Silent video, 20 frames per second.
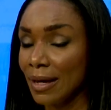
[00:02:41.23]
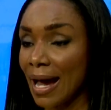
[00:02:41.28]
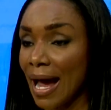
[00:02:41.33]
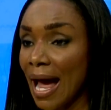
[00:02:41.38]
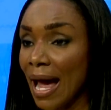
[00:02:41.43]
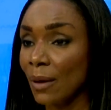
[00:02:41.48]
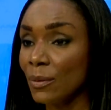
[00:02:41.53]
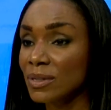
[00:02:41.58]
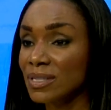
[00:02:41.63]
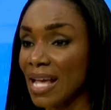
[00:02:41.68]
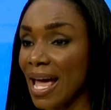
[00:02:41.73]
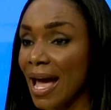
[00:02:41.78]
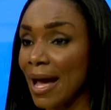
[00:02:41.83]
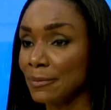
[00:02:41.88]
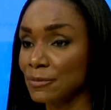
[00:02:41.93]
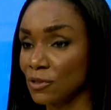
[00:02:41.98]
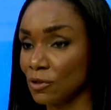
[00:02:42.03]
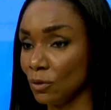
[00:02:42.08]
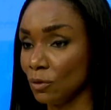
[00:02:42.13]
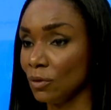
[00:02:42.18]
I was
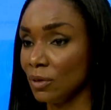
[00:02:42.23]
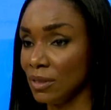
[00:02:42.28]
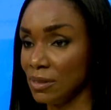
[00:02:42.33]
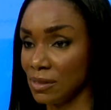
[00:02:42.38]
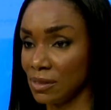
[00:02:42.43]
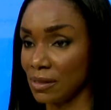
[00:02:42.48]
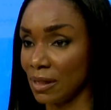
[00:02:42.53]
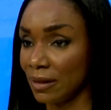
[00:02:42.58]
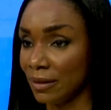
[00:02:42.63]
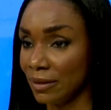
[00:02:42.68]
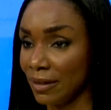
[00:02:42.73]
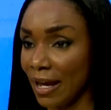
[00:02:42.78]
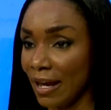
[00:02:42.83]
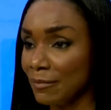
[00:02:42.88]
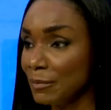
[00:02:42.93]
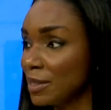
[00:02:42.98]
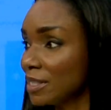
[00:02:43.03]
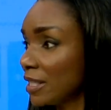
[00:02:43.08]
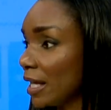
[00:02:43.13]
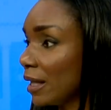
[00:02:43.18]
absolutely stunned.
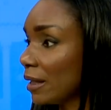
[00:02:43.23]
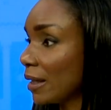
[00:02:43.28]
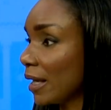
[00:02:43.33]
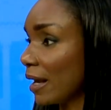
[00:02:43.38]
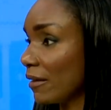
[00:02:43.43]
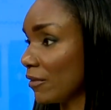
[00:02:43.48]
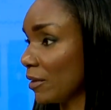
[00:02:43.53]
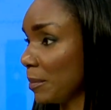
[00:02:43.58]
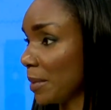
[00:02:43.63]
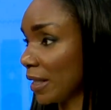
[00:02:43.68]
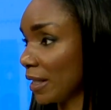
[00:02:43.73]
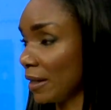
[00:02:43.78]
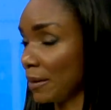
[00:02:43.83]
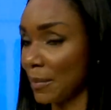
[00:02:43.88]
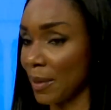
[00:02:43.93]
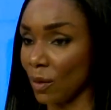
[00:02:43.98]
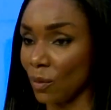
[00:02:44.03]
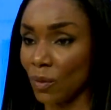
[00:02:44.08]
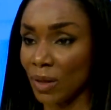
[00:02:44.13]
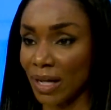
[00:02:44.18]
I've been telling everybody
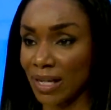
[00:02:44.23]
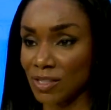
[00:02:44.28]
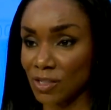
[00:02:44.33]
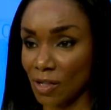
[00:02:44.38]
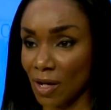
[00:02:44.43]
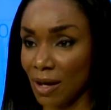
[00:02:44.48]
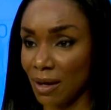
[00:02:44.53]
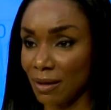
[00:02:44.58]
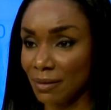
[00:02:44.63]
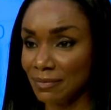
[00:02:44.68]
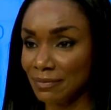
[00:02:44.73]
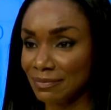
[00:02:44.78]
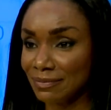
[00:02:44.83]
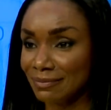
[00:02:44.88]
about what I saw,